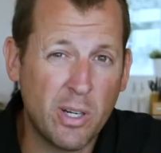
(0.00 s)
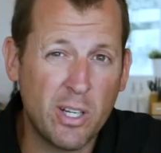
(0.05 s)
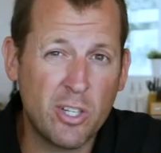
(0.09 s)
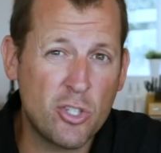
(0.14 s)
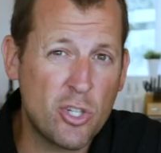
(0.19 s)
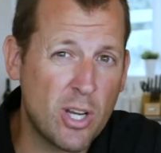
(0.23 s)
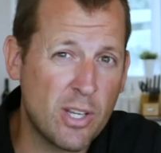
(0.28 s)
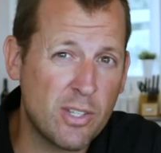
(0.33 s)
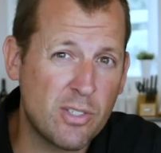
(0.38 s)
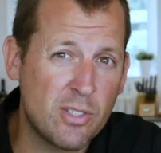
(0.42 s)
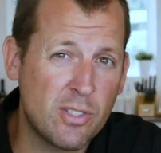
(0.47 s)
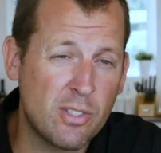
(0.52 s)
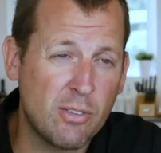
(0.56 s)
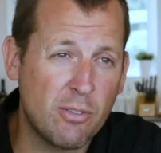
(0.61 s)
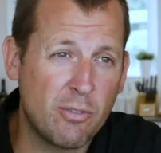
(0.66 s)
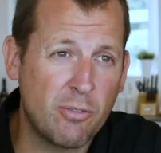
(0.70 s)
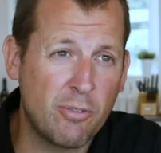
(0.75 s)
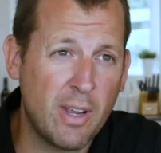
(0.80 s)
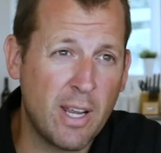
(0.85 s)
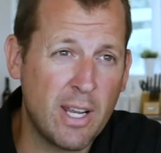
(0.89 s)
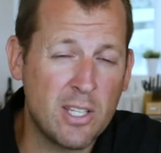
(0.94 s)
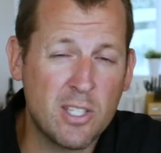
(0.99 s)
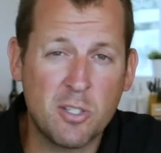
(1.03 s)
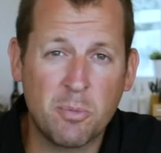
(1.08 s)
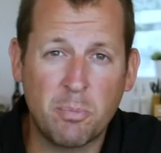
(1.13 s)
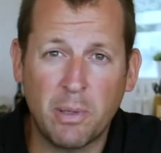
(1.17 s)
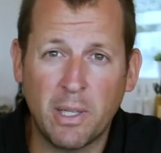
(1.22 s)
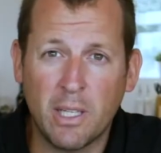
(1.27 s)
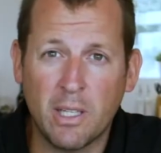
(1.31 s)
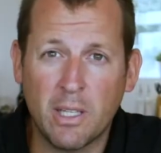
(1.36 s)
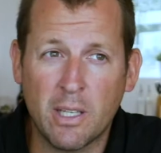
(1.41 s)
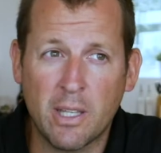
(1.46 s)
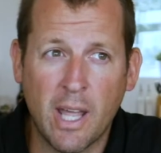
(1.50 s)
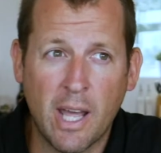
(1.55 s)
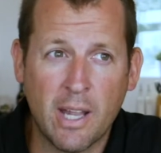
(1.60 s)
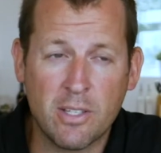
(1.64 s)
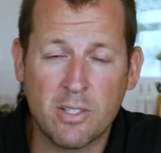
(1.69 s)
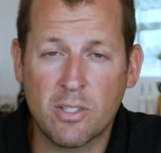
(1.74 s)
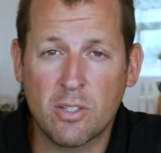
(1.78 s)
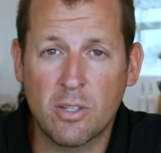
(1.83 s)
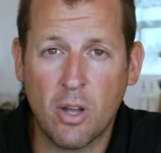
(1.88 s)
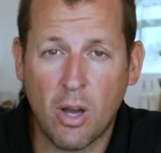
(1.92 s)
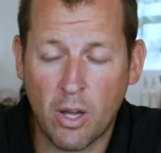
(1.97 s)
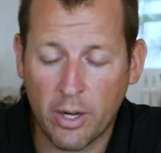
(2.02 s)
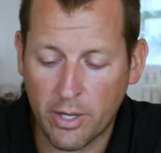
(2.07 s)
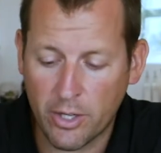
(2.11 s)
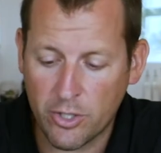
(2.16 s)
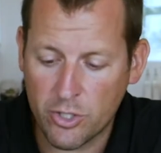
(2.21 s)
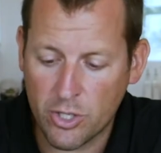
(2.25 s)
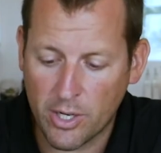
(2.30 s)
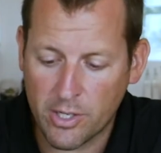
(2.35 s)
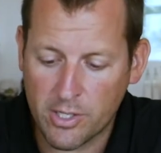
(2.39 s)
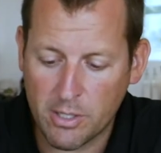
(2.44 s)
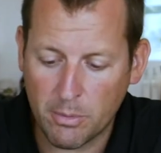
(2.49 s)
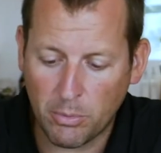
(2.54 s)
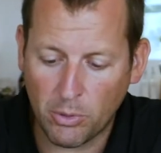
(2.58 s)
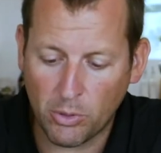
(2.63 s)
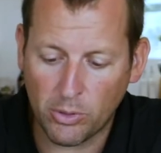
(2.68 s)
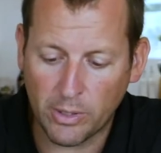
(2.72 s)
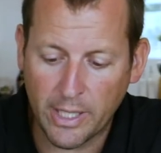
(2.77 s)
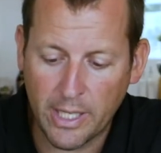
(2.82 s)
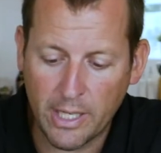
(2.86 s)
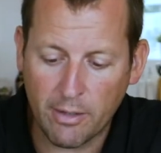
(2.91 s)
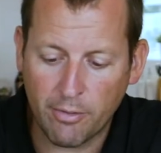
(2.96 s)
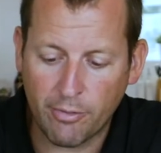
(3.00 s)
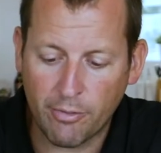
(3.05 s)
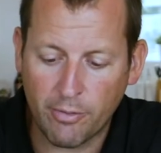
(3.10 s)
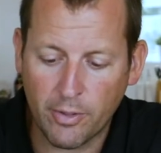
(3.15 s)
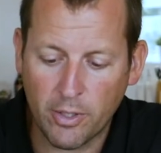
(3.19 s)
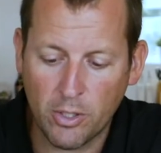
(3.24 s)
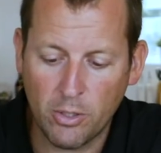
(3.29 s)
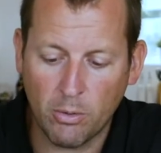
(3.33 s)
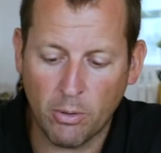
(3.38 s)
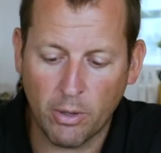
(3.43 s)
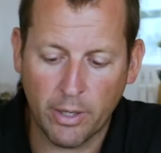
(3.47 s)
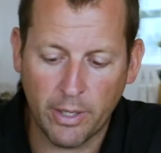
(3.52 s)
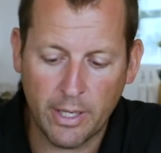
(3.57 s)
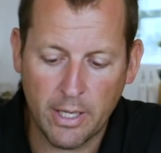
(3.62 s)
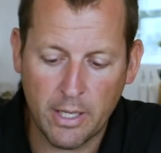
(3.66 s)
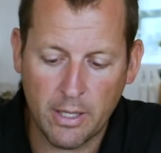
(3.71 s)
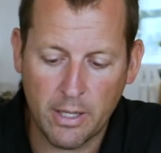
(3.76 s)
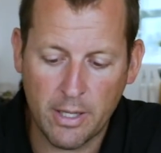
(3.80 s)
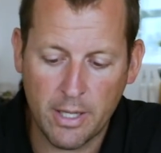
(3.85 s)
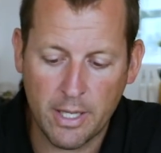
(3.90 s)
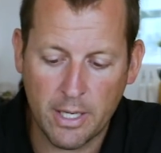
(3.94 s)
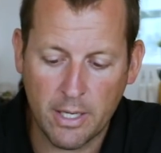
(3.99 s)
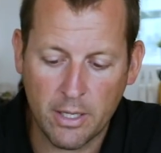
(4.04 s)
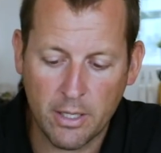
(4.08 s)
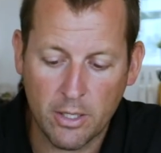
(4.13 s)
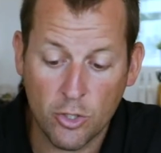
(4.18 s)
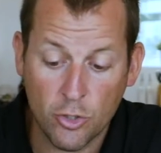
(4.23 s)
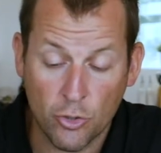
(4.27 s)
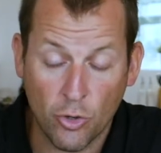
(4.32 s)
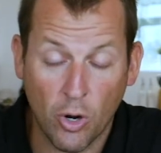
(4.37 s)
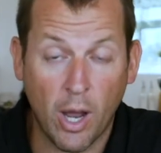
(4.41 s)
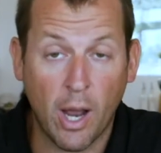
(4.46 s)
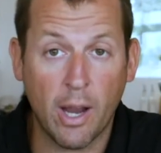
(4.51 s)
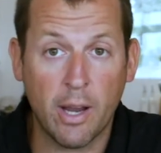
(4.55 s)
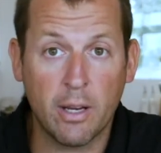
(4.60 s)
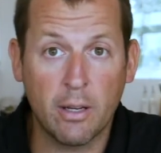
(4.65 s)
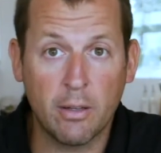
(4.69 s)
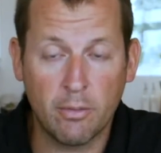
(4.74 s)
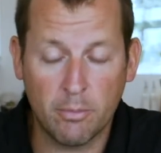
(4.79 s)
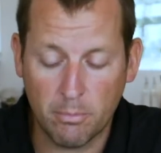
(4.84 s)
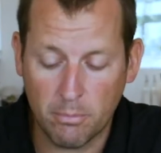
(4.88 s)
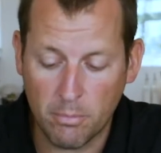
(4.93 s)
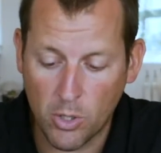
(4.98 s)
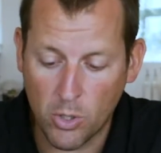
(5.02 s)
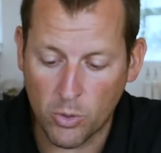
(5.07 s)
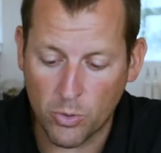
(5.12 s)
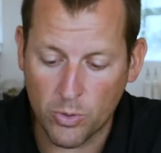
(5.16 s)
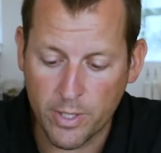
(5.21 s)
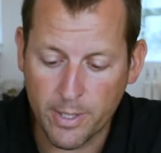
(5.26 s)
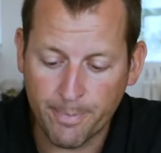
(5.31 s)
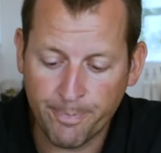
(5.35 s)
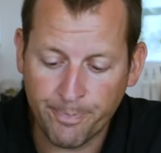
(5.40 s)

adjusts fan speed, and that's not adjustable if you are in the dry mode.